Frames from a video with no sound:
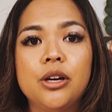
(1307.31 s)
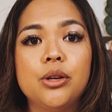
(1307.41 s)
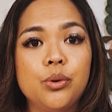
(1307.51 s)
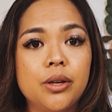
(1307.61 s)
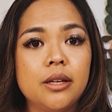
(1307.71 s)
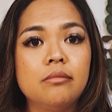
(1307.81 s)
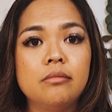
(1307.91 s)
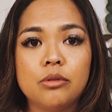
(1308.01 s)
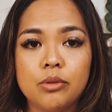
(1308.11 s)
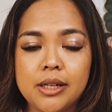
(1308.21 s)
you can
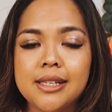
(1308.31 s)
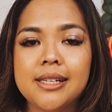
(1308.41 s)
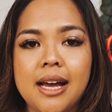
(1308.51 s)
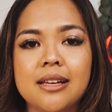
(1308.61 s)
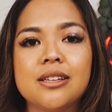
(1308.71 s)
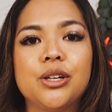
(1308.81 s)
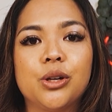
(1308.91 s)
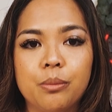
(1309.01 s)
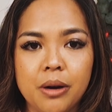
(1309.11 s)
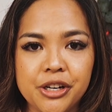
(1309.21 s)
reassess
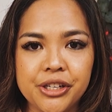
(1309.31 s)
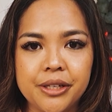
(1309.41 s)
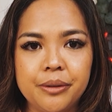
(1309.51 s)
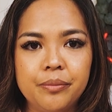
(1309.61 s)
your budget.